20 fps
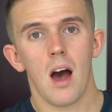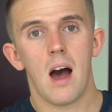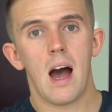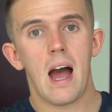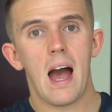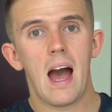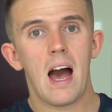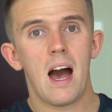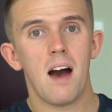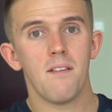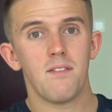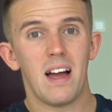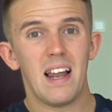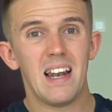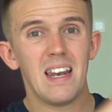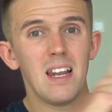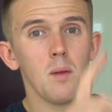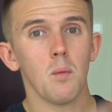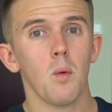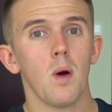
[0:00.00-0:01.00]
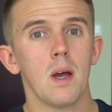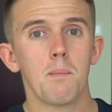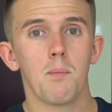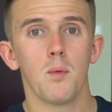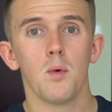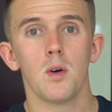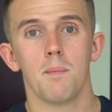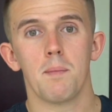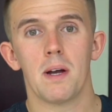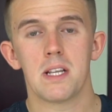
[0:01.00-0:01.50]
I have a little
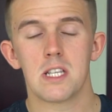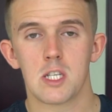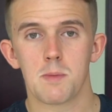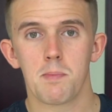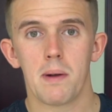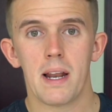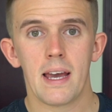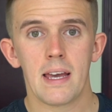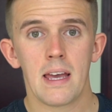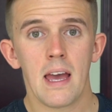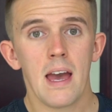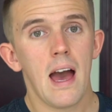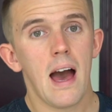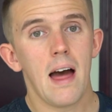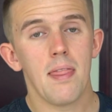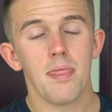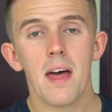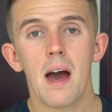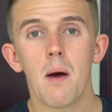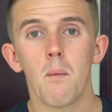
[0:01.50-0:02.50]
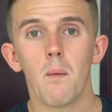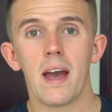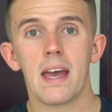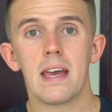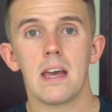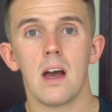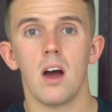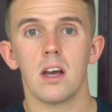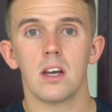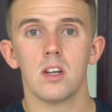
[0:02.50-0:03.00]
whiteboard on my display, and that
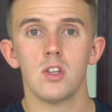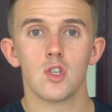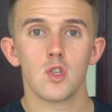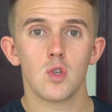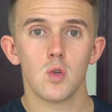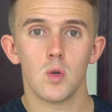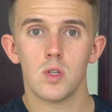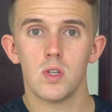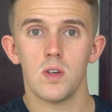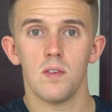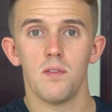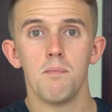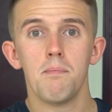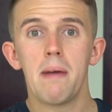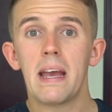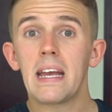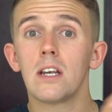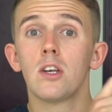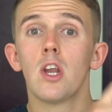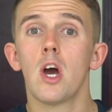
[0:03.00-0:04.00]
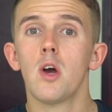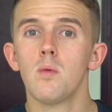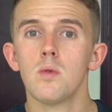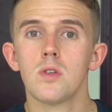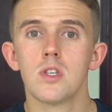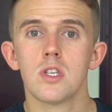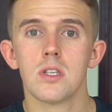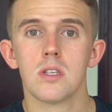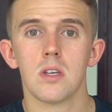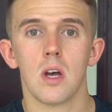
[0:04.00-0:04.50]
way I can sort of make
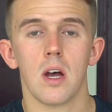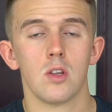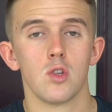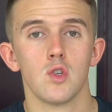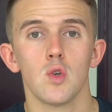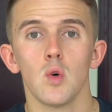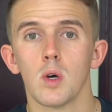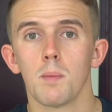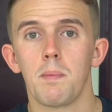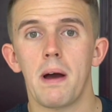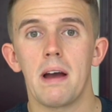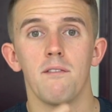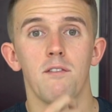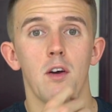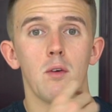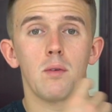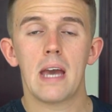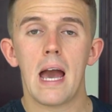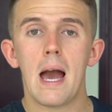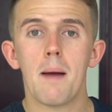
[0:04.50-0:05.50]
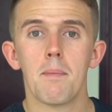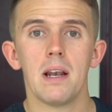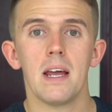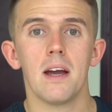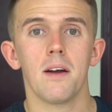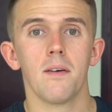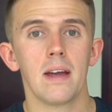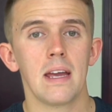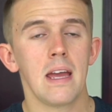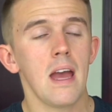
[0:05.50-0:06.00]
notes and talk about
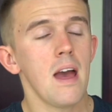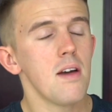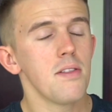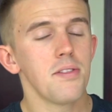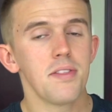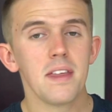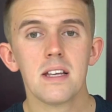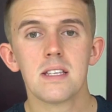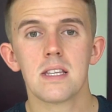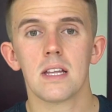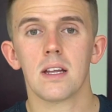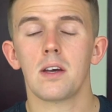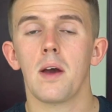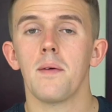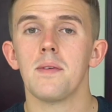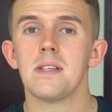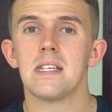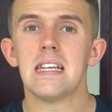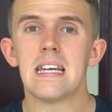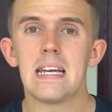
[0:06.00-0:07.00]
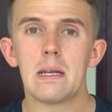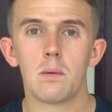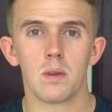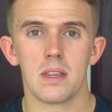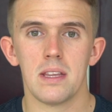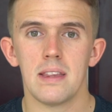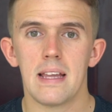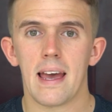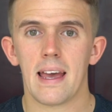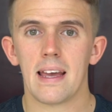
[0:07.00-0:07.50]
vocabulary, things that they're going to need
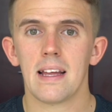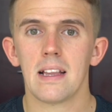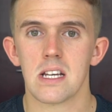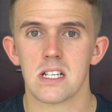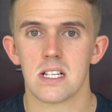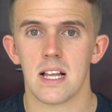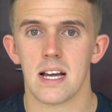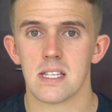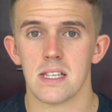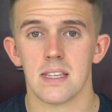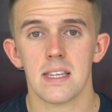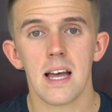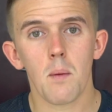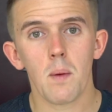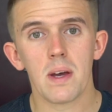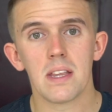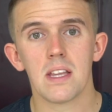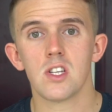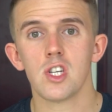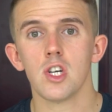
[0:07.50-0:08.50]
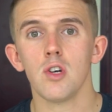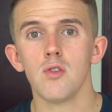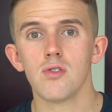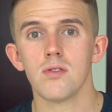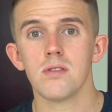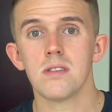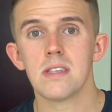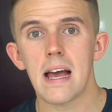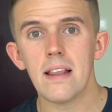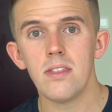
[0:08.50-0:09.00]
within their English lesson. That way the
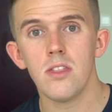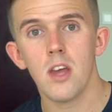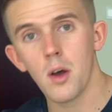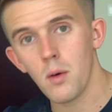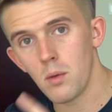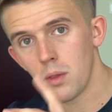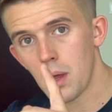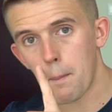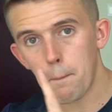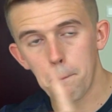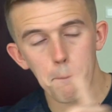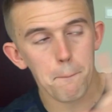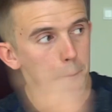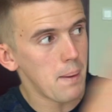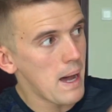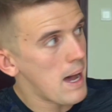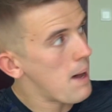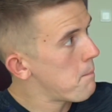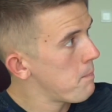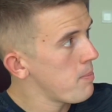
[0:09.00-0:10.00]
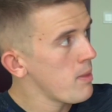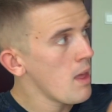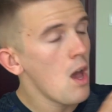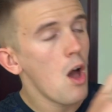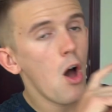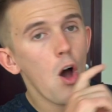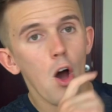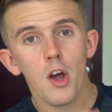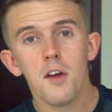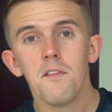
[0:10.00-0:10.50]
children then know that, bam,
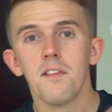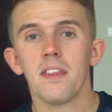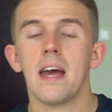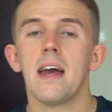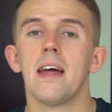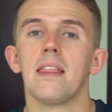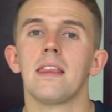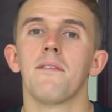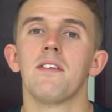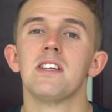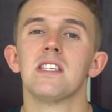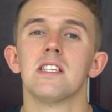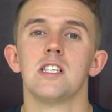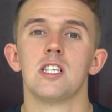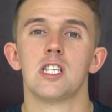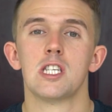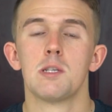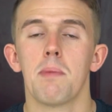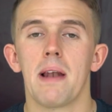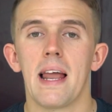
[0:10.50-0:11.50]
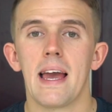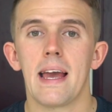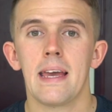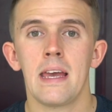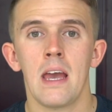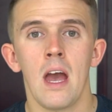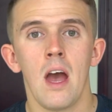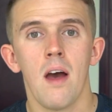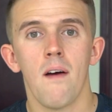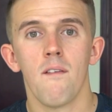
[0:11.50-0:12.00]
over there is
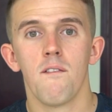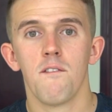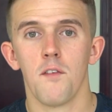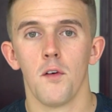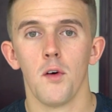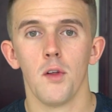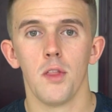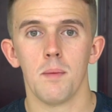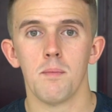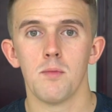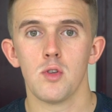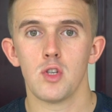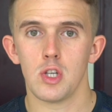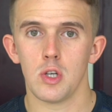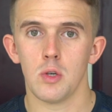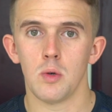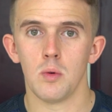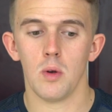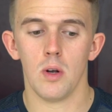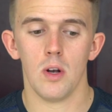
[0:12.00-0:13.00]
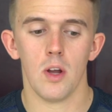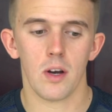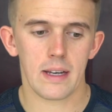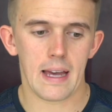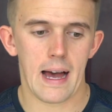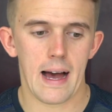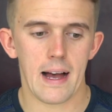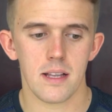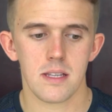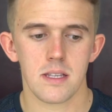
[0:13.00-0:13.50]
display for them to look
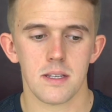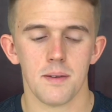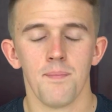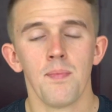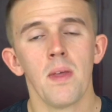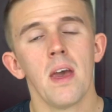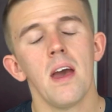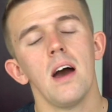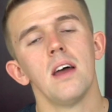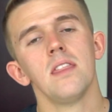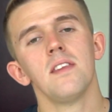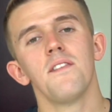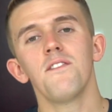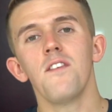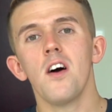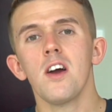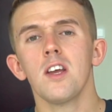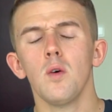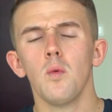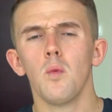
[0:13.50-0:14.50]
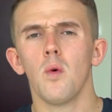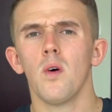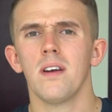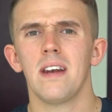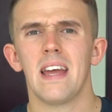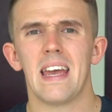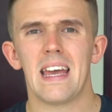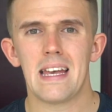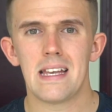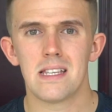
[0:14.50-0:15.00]
at. And the final
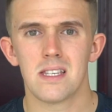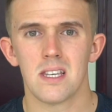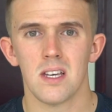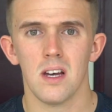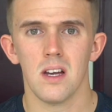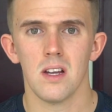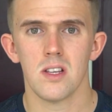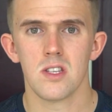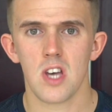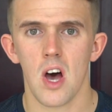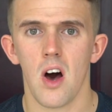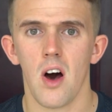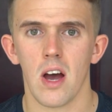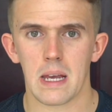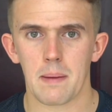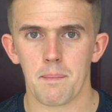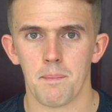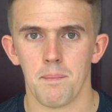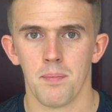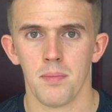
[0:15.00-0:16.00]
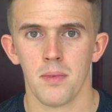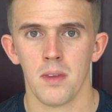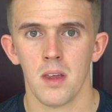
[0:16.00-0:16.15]
one is time.